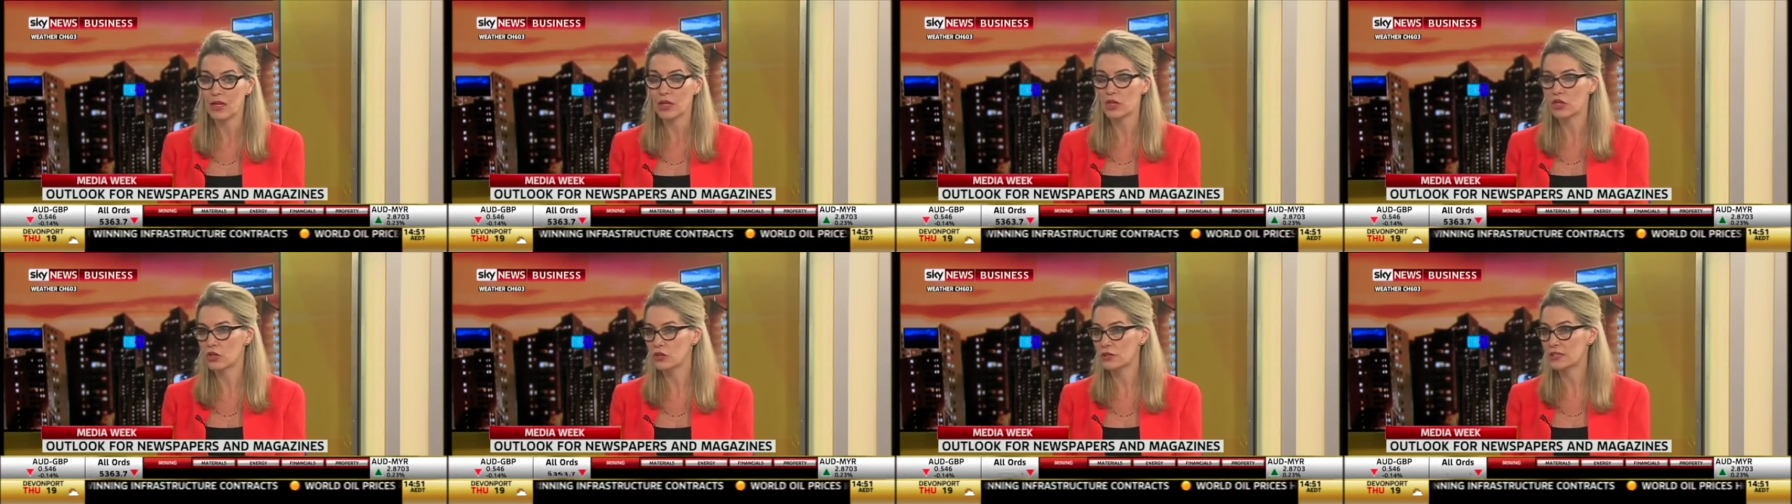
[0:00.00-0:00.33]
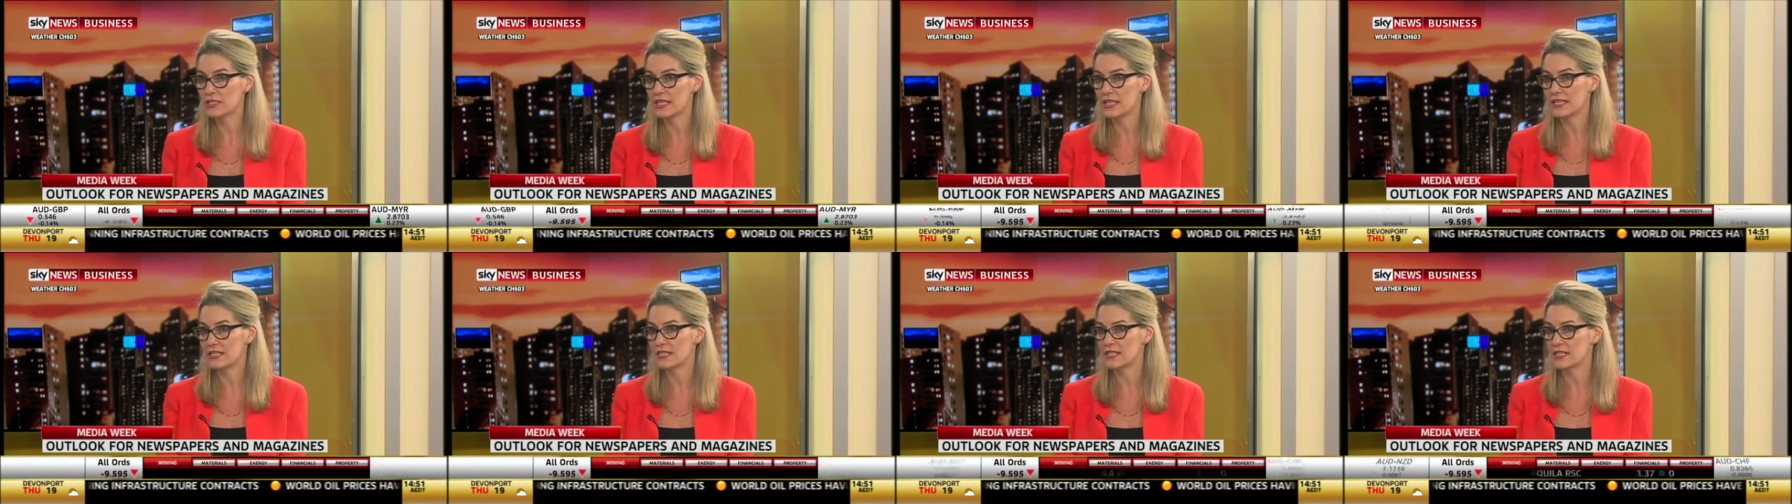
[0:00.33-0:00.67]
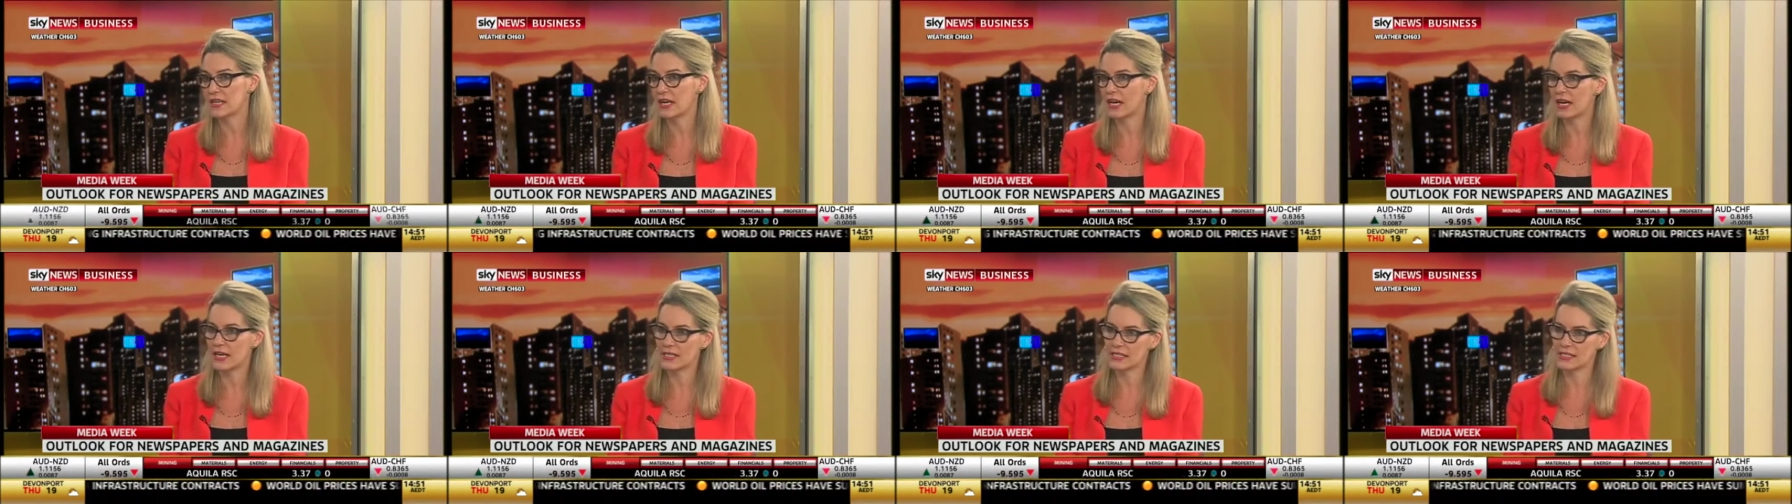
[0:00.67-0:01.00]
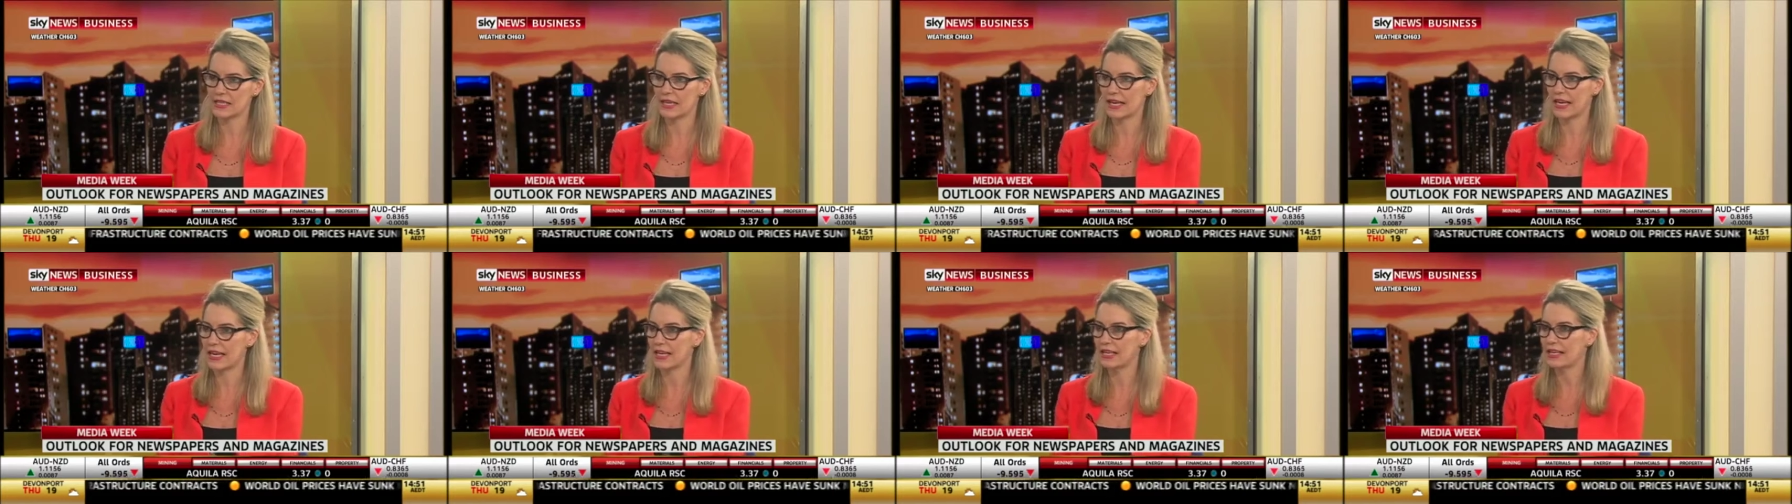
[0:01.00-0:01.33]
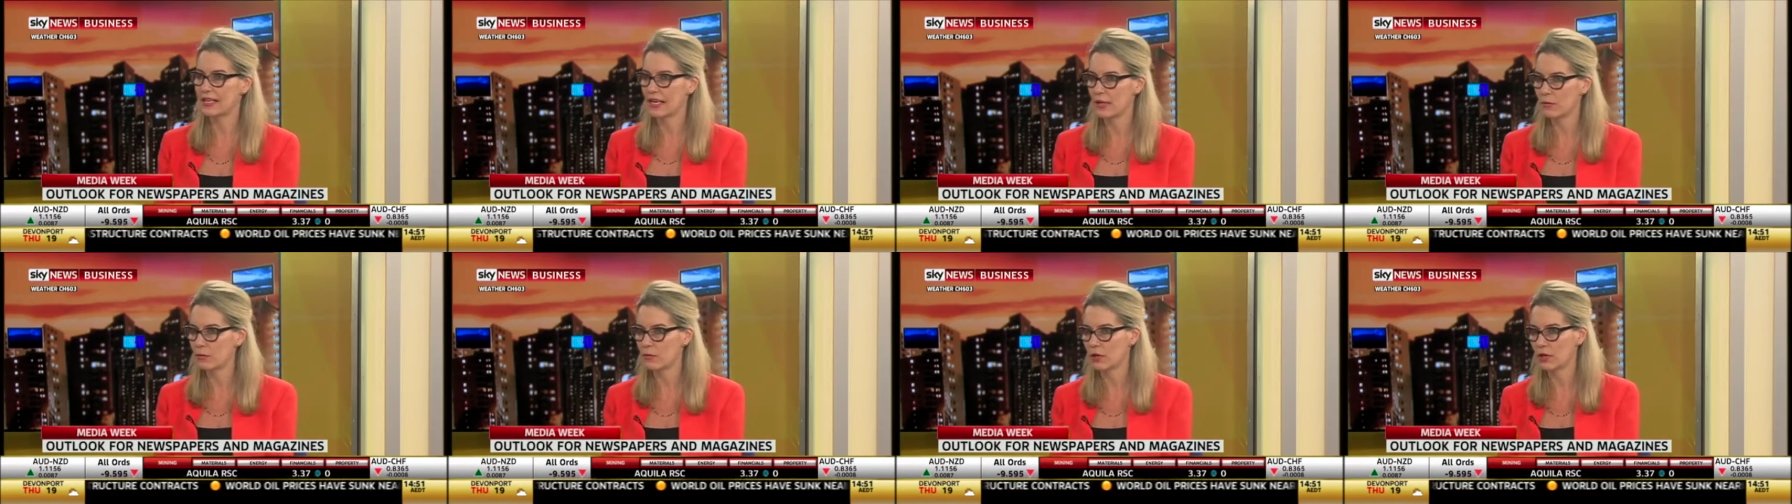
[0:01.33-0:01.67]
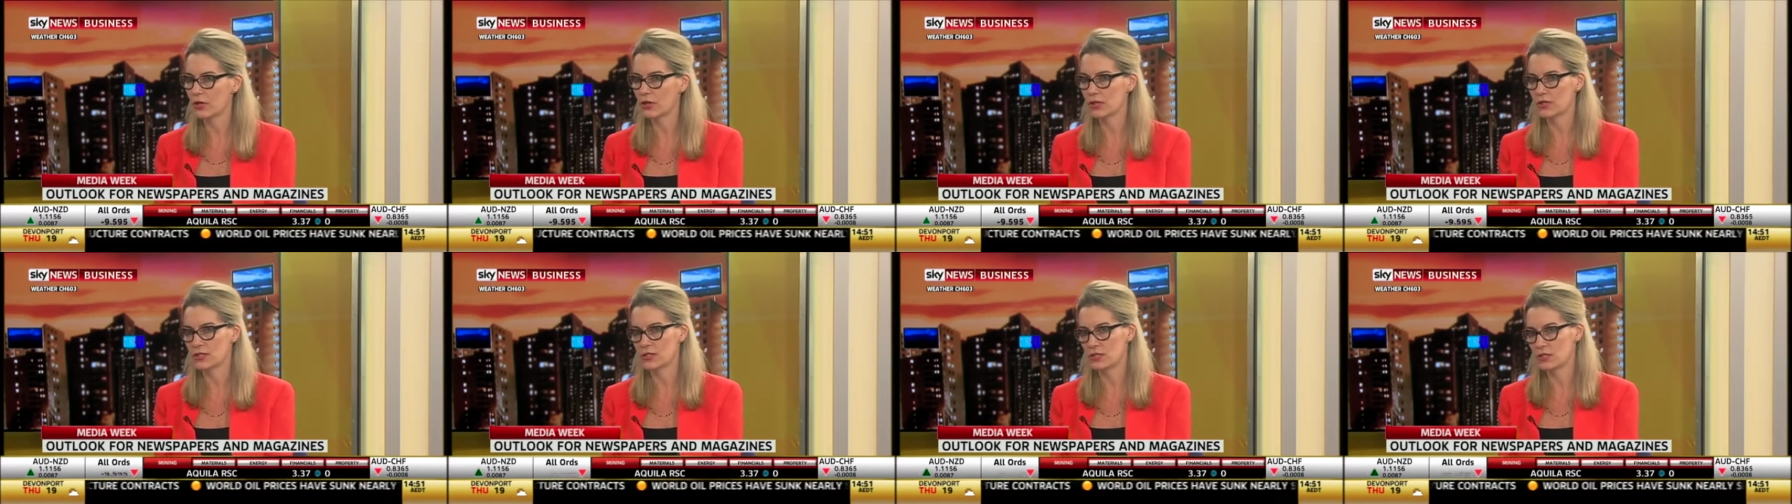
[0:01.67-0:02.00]
content sites and ad
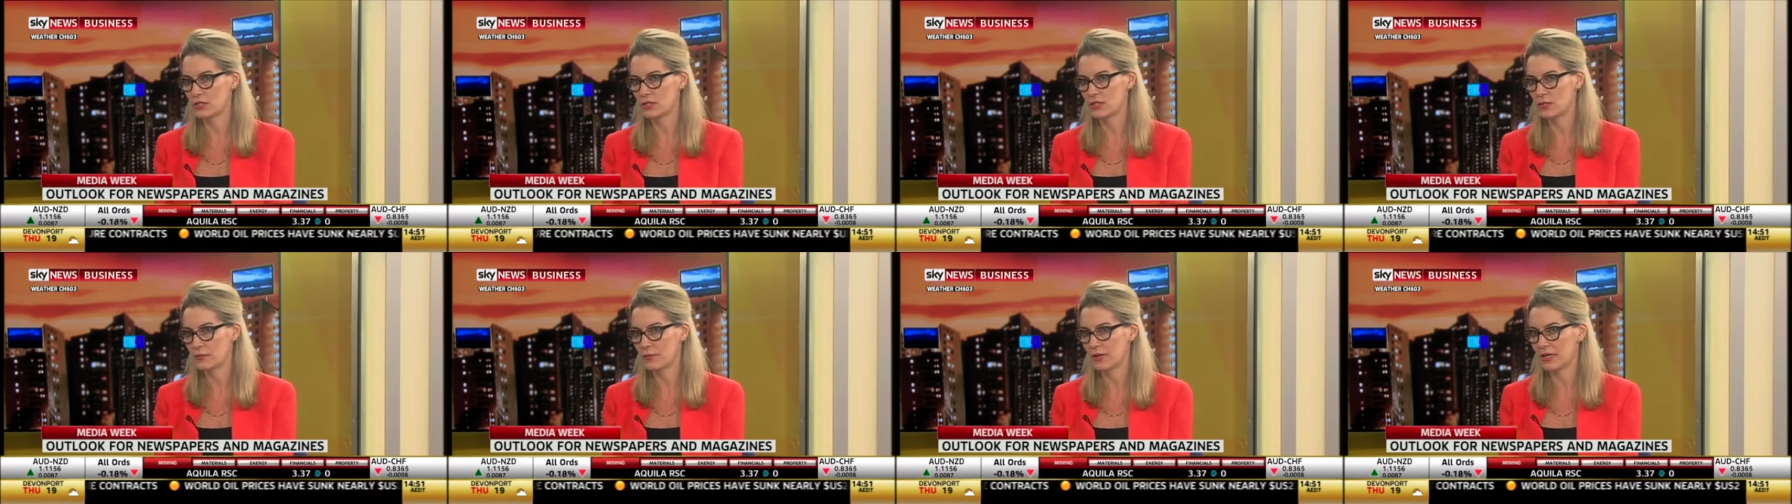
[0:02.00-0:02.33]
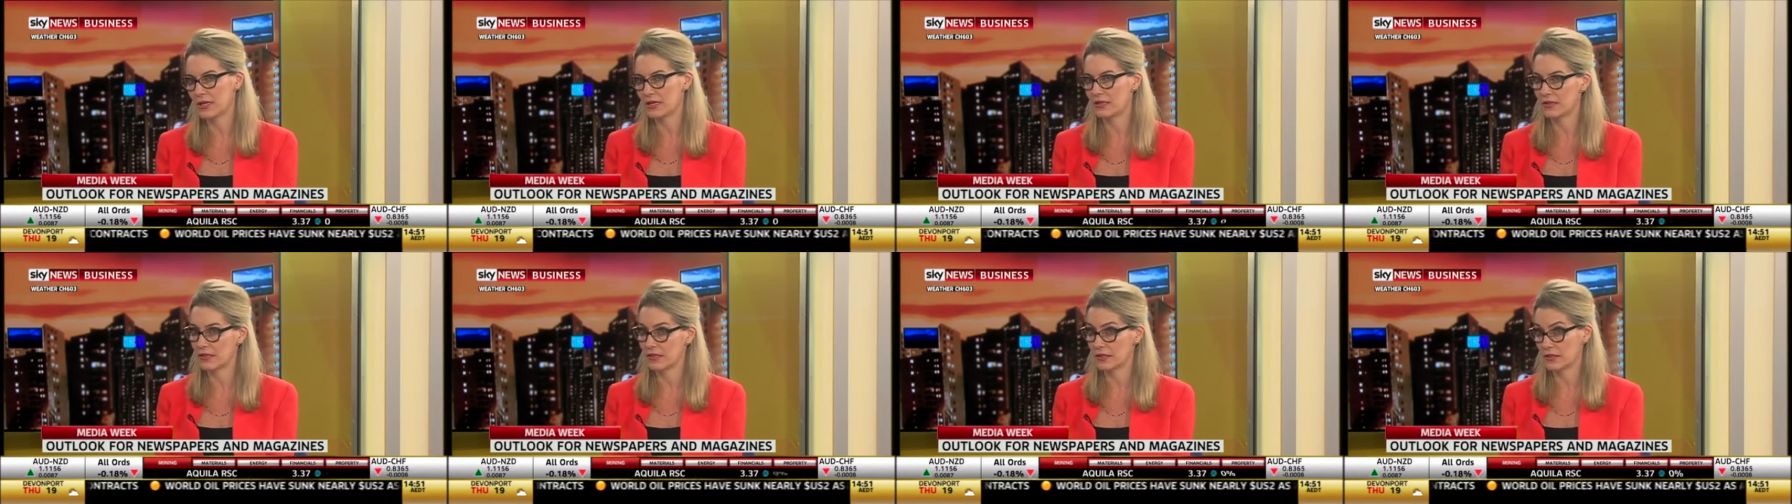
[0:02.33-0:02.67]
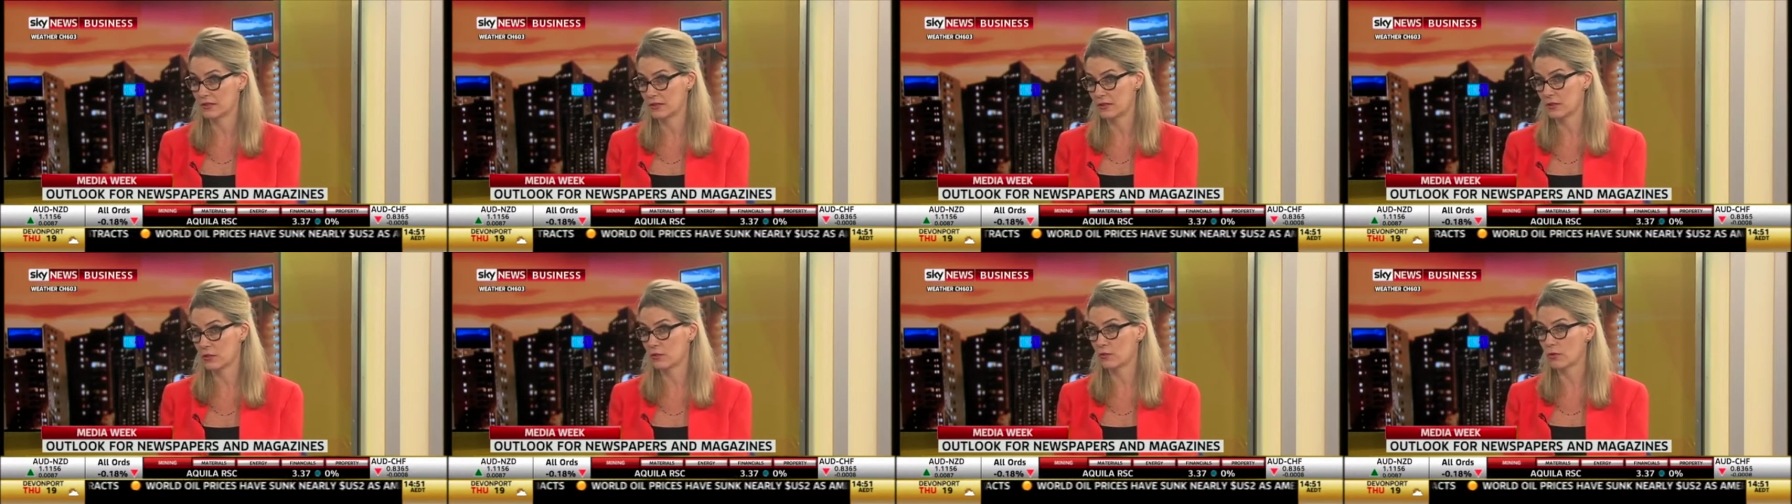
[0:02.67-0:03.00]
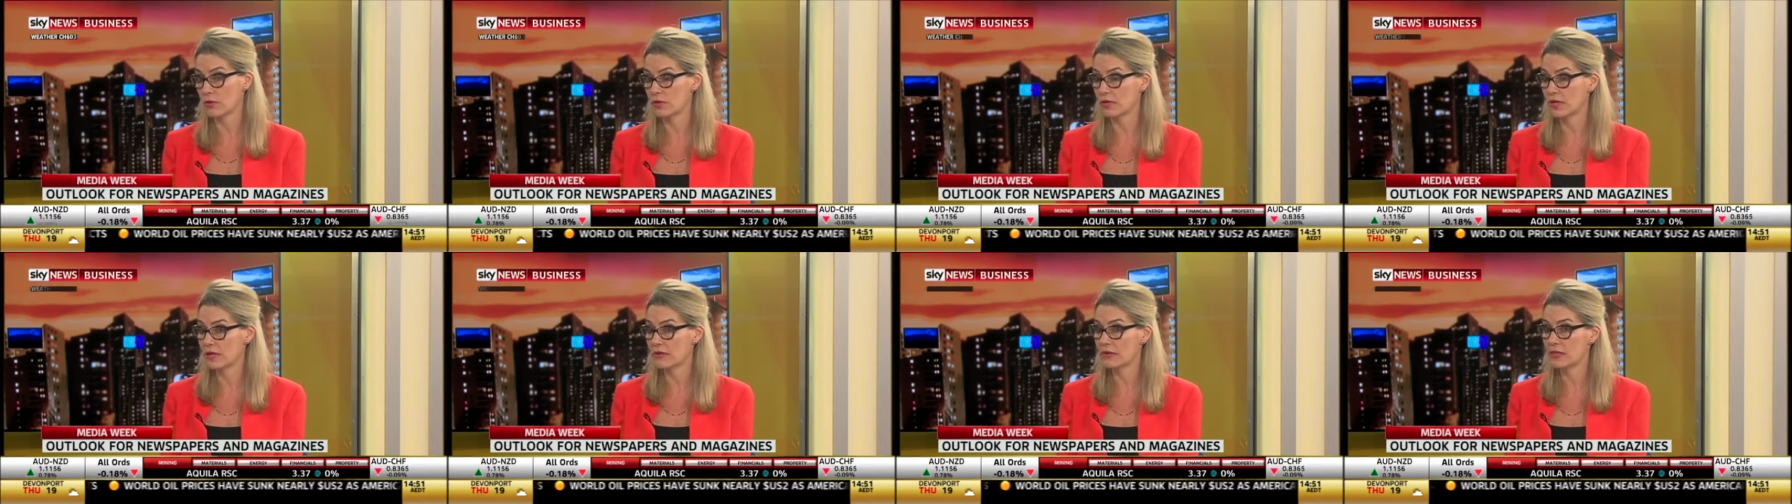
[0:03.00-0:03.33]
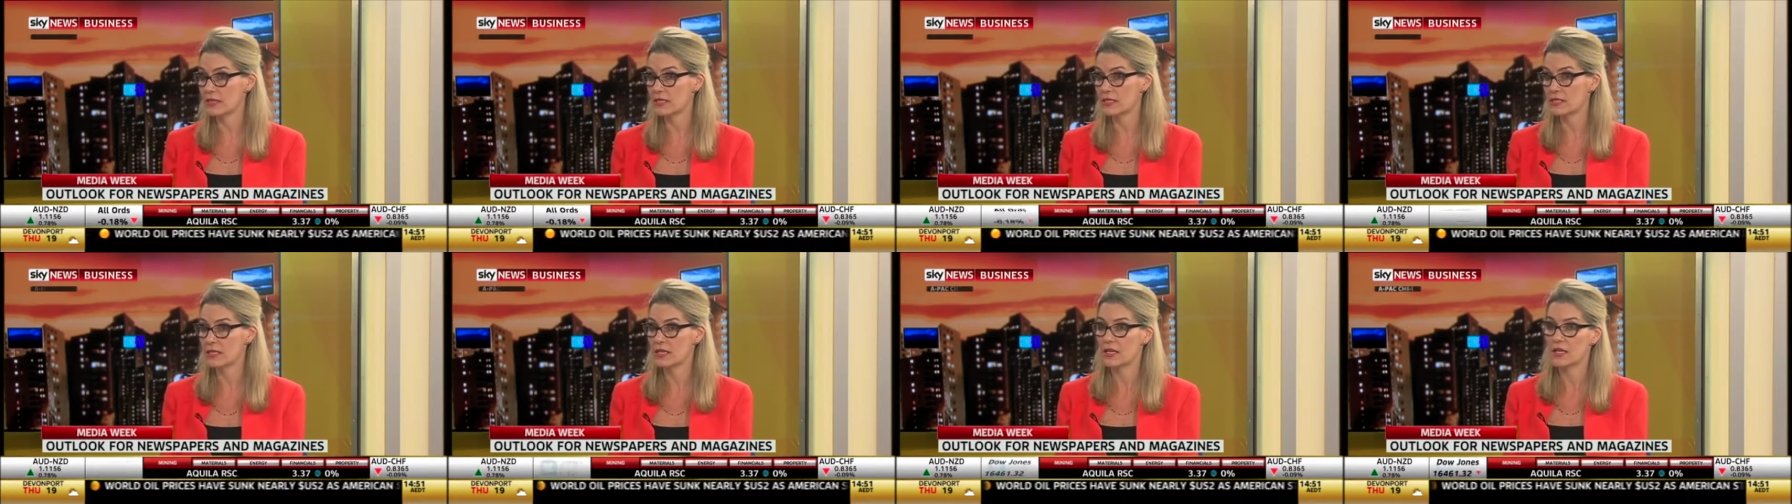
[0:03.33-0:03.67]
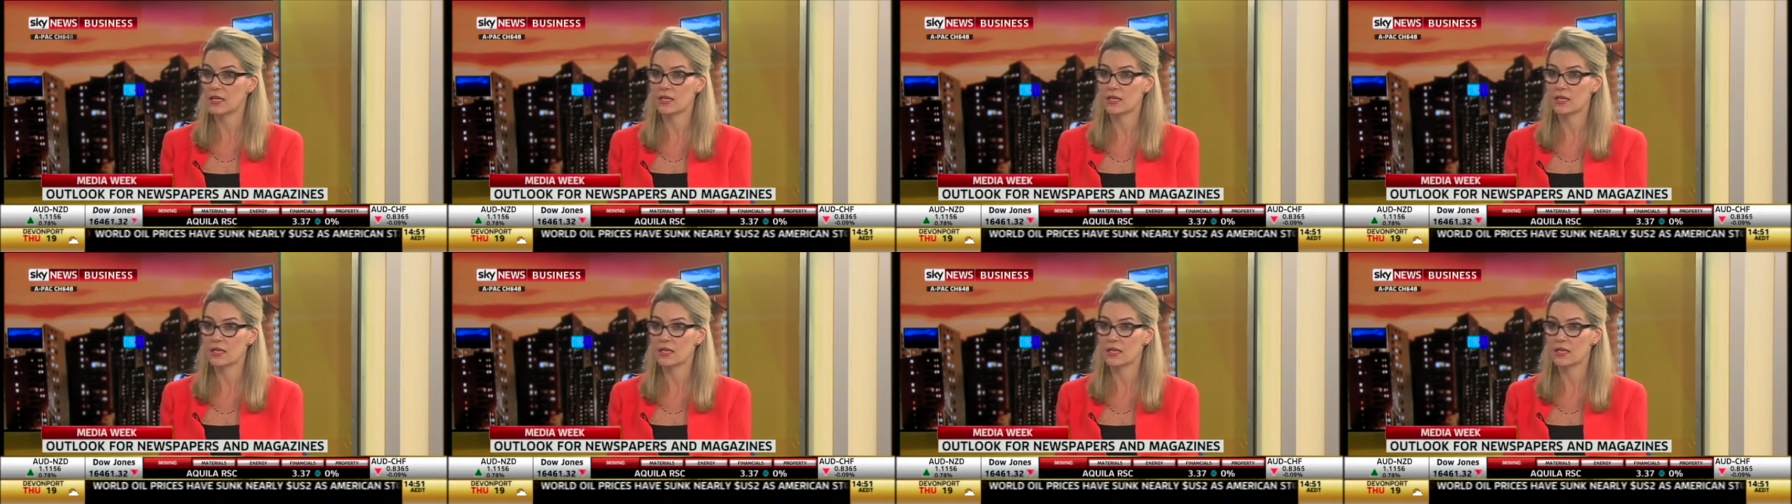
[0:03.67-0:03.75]
networks used to be the growth areas.